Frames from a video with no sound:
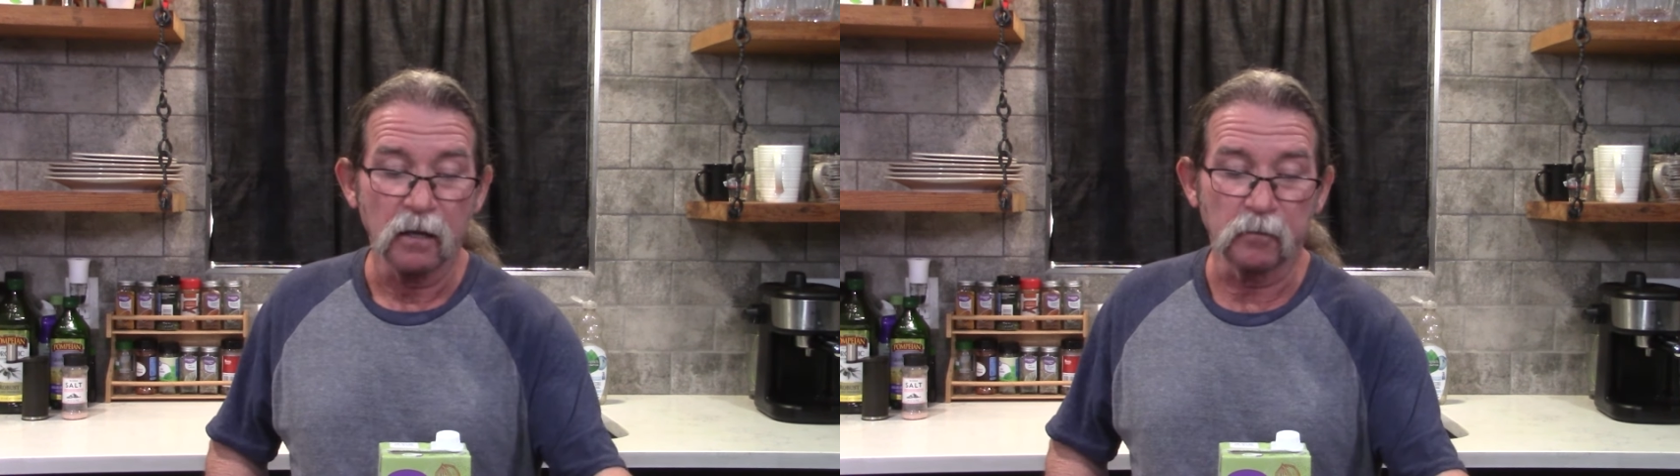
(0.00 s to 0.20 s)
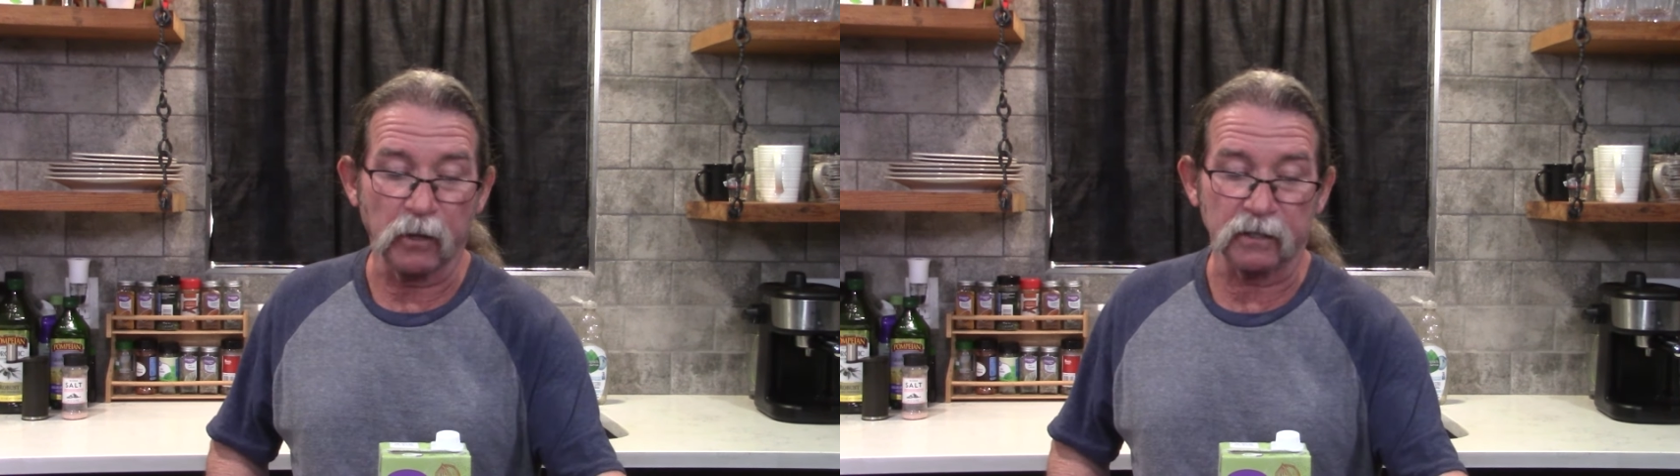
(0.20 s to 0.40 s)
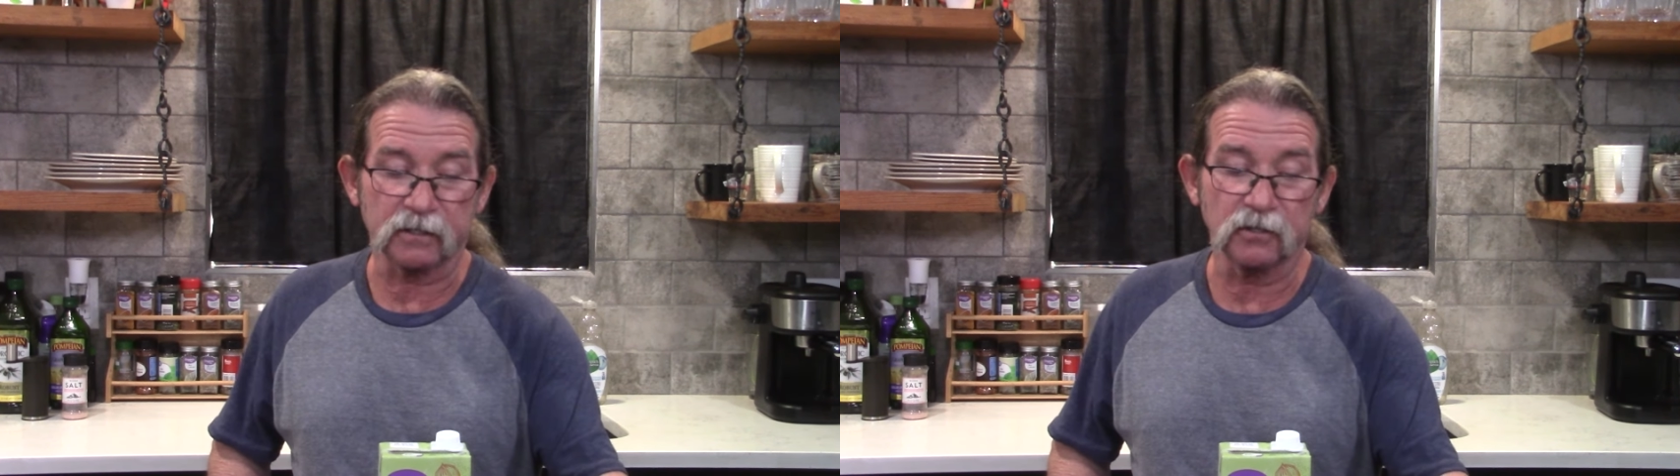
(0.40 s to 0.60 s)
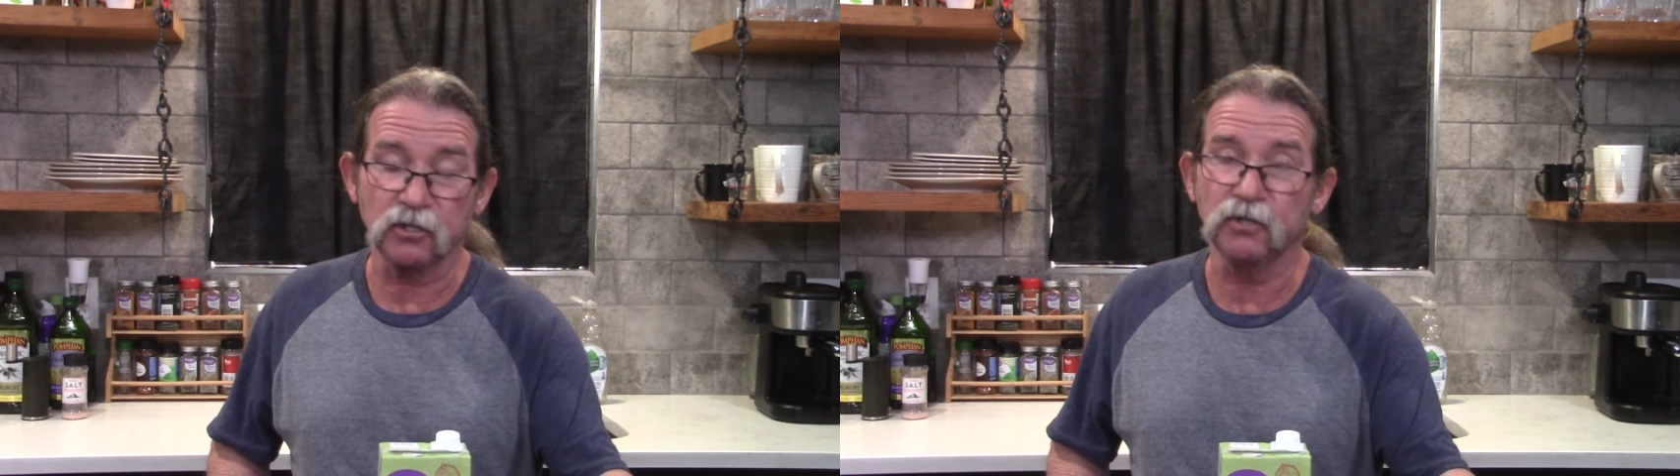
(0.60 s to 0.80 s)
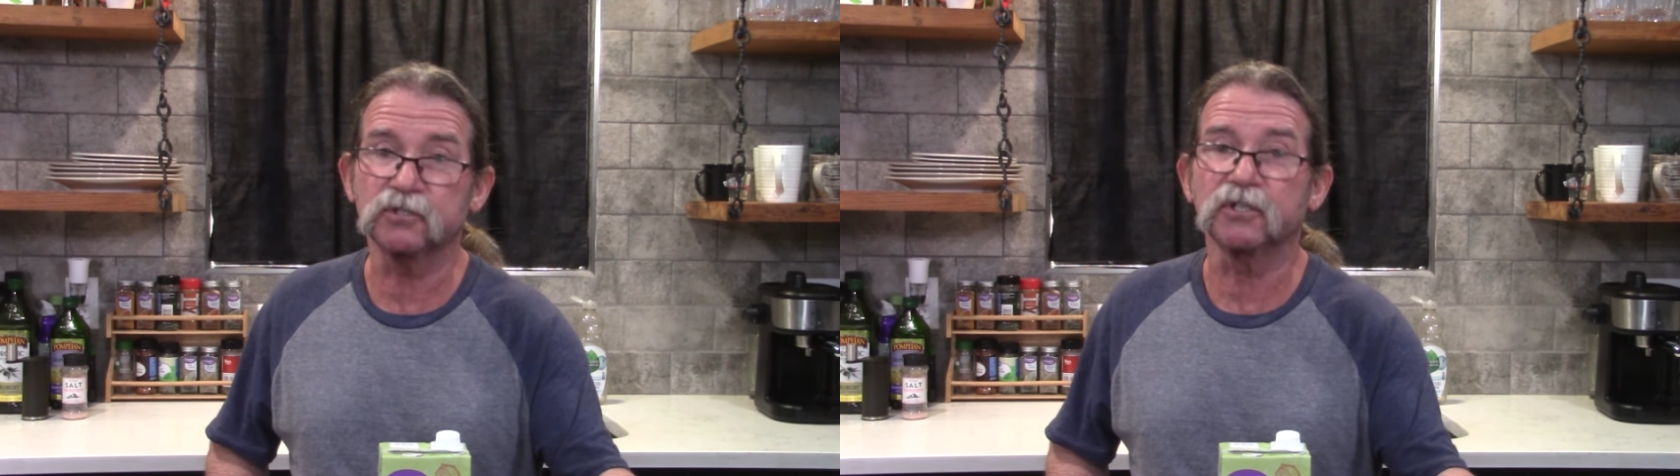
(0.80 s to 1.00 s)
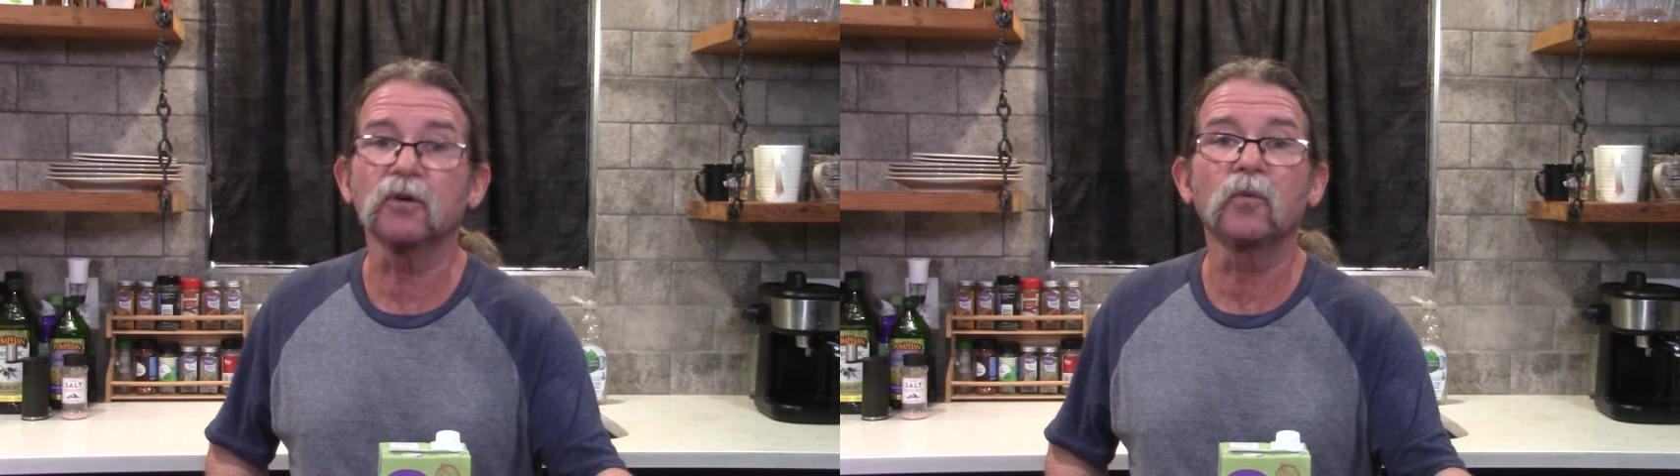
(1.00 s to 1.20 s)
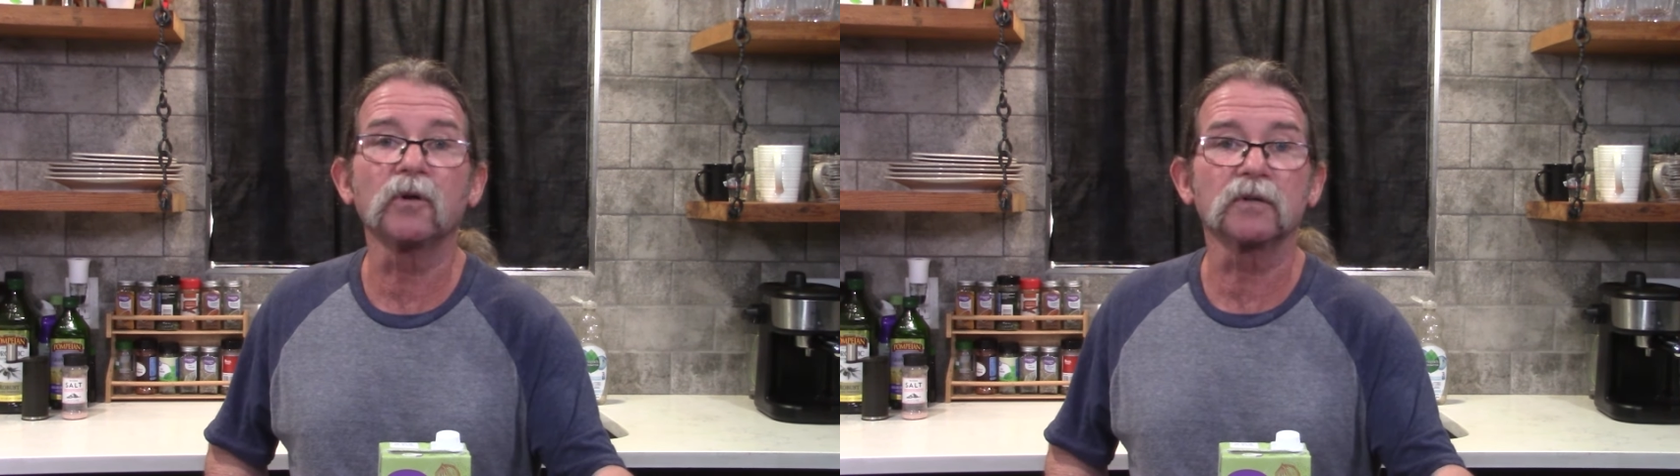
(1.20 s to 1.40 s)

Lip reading: But you still will